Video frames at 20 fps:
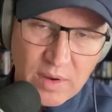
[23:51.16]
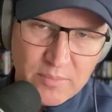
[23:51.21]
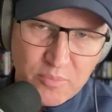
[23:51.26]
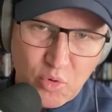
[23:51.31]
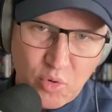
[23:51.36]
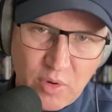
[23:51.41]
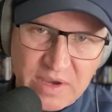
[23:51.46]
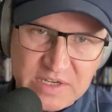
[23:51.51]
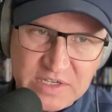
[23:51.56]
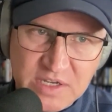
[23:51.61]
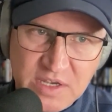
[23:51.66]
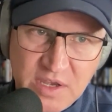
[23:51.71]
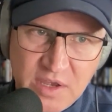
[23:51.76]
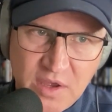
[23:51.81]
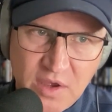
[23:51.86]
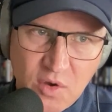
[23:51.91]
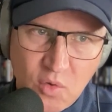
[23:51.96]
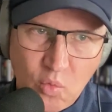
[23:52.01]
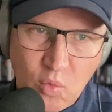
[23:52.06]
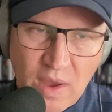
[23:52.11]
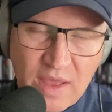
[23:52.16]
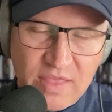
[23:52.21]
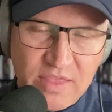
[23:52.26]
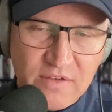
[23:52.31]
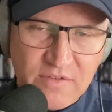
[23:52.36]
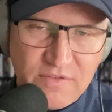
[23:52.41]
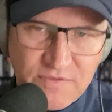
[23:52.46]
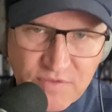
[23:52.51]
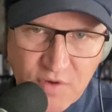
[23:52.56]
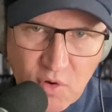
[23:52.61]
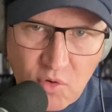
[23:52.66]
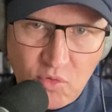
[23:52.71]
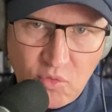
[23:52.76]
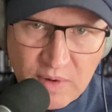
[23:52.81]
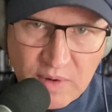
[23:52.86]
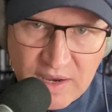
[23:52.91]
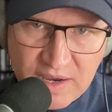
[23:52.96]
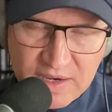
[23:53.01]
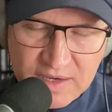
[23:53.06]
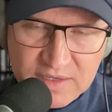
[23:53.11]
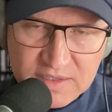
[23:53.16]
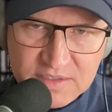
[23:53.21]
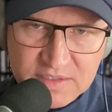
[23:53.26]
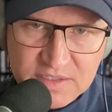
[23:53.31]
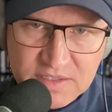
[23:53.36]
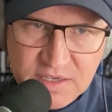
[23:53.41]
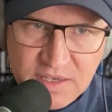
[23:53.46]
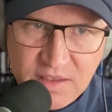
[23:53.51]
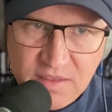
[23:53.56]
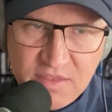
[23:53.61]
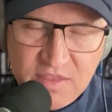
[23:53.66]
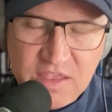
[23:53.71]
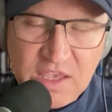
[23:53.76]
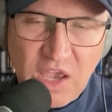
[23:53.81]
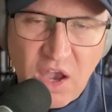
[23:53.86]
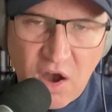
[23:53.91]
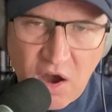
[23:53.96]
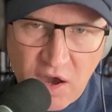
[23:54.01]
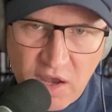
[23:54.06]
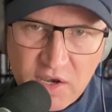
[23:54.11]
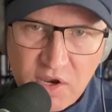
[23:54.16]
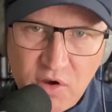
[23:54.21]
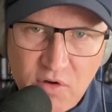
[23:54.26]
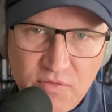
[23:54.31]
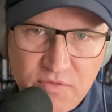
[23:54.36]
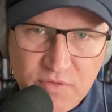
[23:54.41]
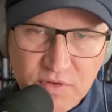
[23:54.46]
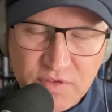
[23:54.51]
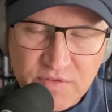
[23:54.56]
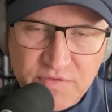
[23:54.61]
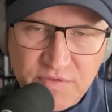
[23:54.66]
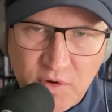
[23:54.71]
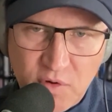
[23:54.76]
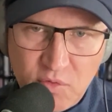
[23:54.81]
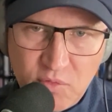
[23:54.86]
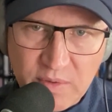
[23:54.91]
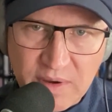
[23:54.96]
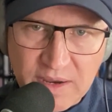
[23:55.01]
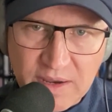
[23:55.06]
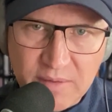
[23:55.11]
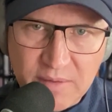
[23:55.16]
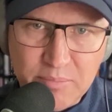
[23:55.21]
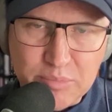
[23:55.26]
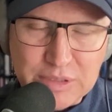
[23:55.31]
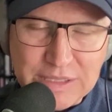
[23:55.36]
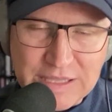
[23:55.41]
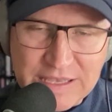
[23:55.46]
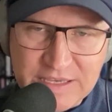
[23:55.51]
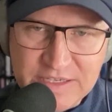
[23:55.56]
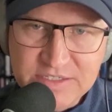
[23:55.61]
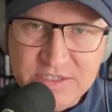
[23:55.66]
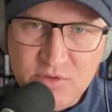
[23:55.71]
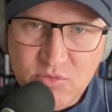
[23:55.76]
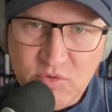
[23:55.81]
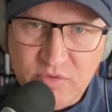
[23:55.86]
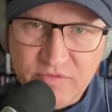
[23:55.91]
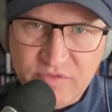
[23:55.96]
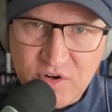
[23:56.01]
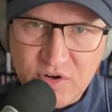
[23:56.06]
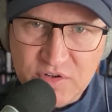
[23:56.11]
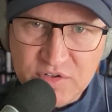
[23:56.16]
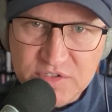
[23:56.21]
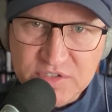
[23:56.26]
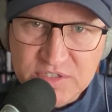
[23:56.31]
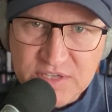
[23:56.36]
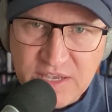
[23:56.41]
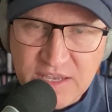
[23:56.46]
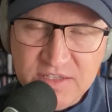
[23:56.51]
point, when the phone rings, the audio for the phone ring plays in reverse.